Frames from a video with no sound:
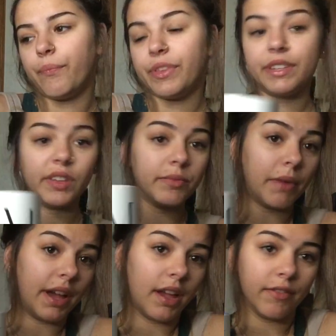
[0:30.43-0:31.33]
This is
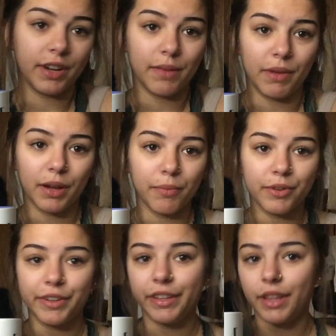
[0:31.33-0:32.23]
my everyday makeup
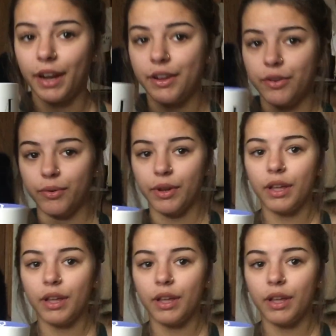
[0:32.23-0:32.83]
routine that I do